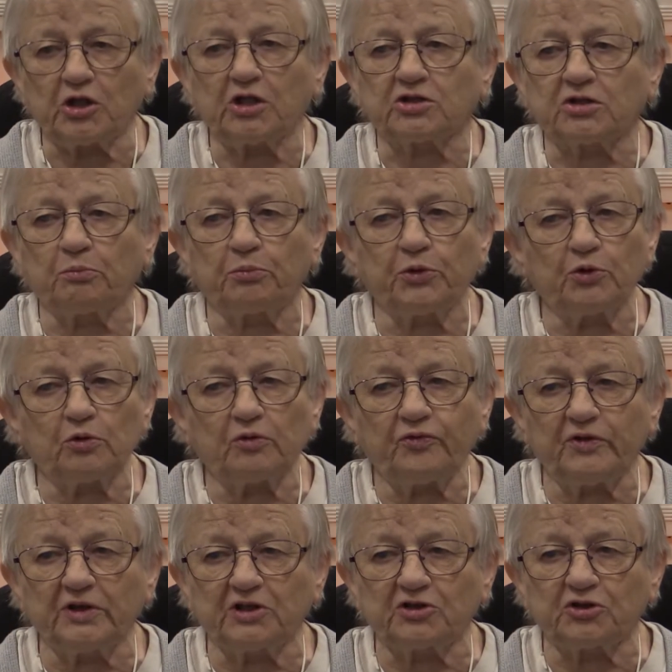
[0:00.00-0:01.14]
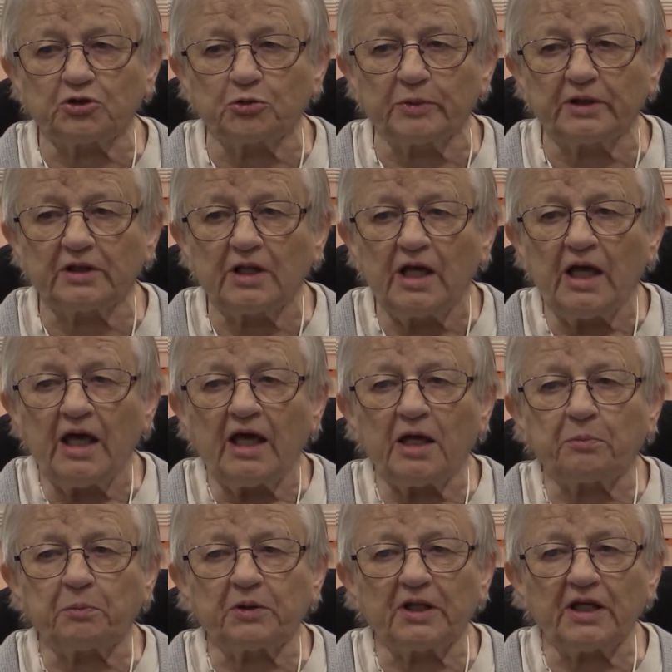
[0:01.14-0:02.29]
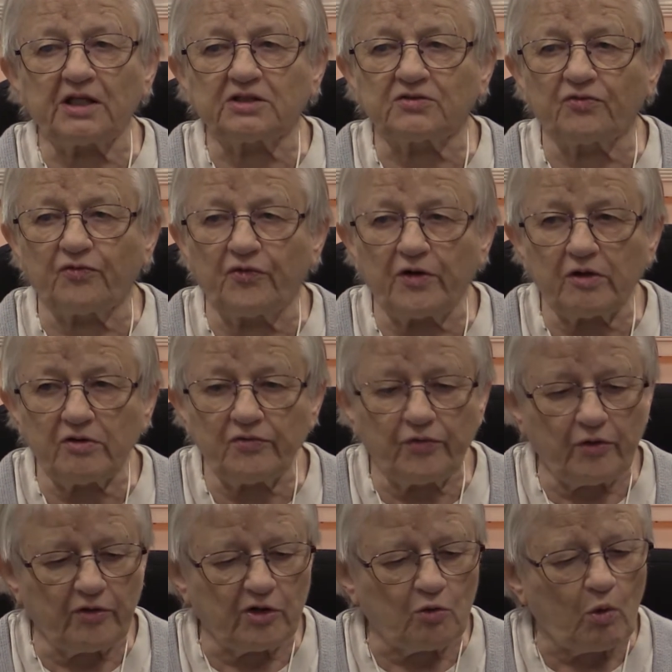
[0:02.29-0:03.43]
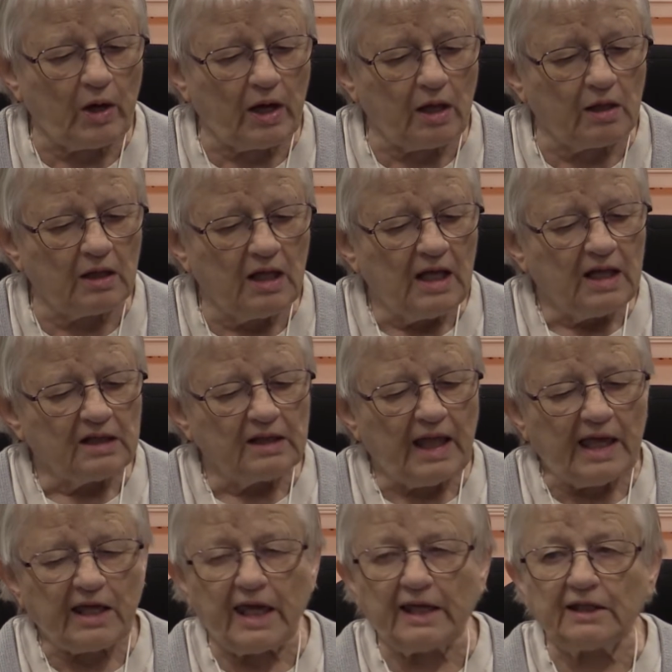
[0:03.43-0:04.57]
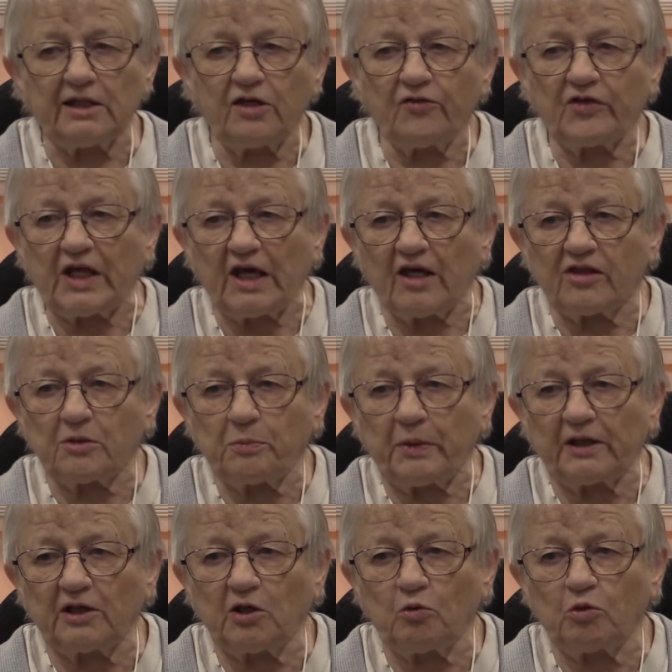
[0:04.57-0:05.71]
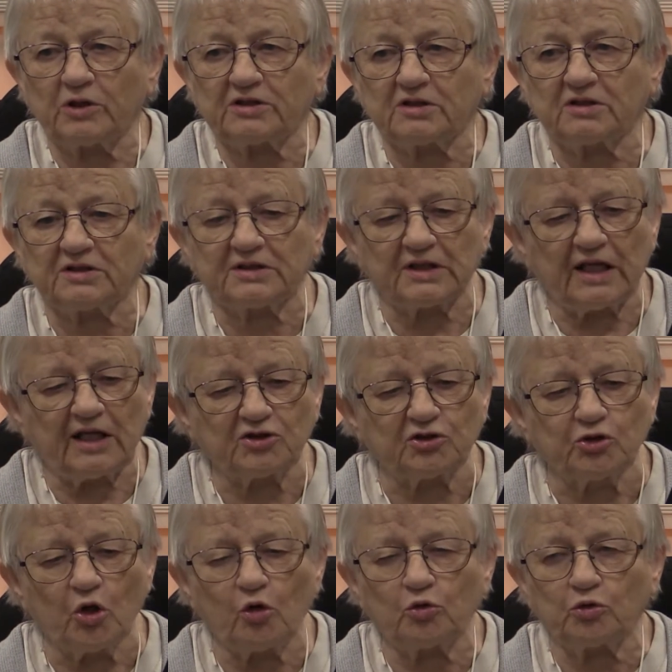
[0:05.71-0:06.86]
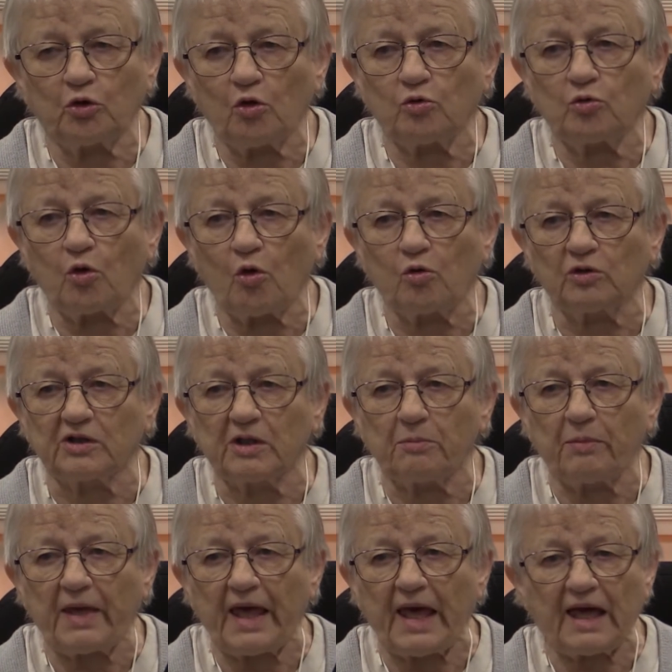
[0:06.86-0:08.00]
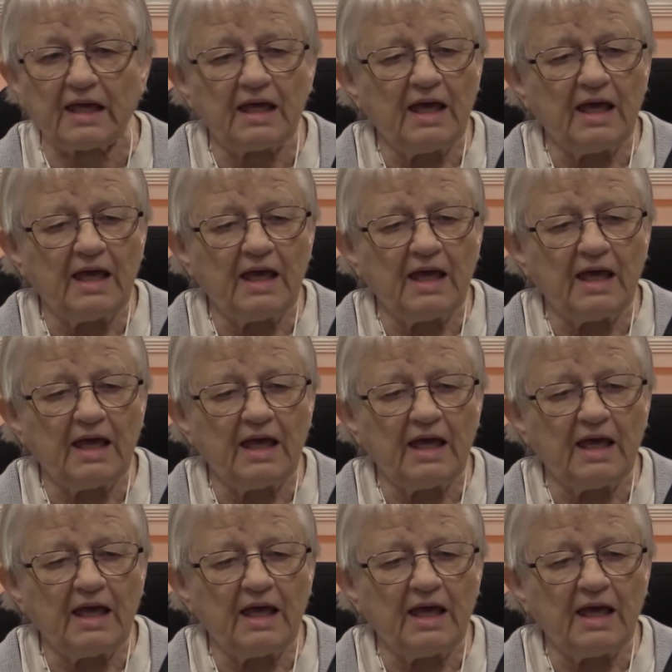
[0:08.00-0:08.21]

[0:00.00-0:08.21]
It's a beautiful instrument. It plays very, very well. Like any of the other penny whistles, it has no tone hole in the back.